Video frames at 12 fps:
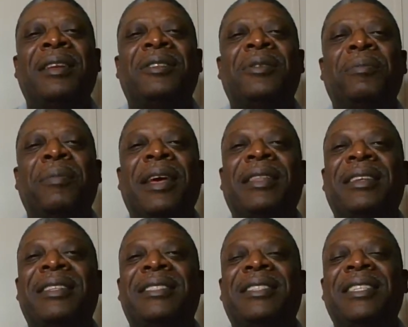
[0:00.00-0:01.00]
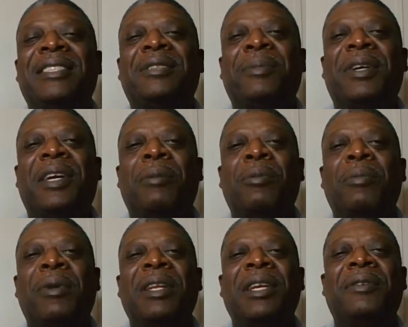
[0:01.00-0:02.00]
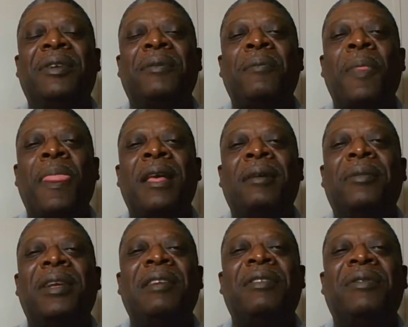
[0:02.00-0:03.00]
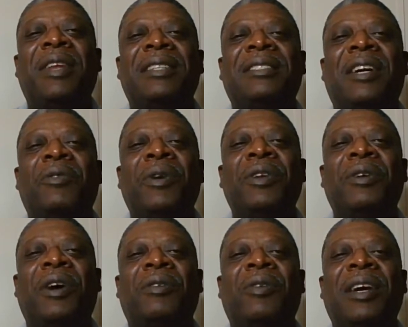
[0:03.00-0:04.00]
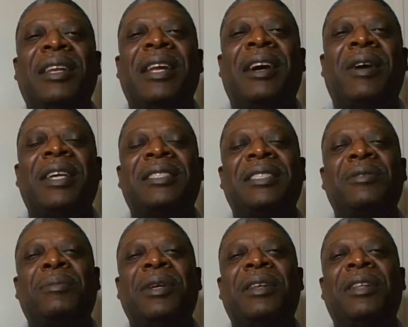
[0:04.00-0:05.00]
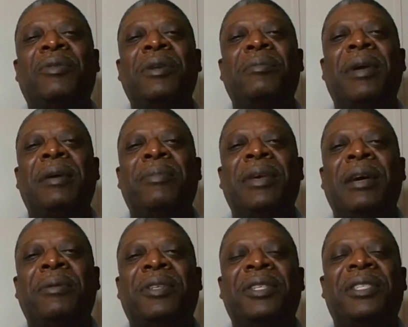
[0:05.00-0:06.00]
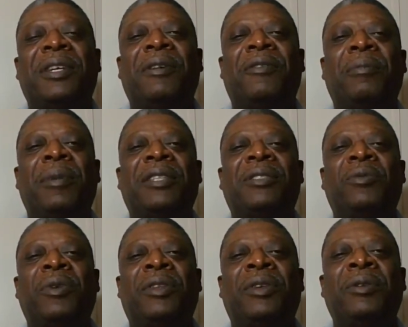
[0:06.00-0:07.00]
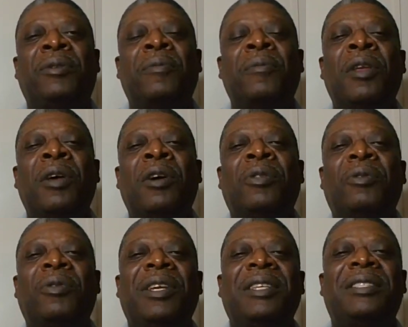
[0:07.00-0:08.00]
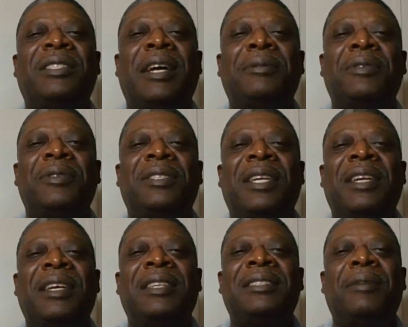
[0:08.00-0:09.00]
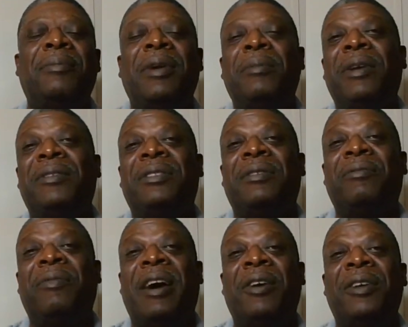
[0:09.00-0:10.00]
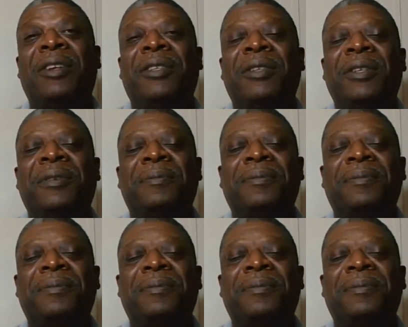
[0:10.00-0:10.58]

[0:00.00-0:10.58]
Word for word: to make the decision to become a believer. But even if that's not where you are right now, I still believe that we may be able to share information with you through these types of settings that may be of some value to you.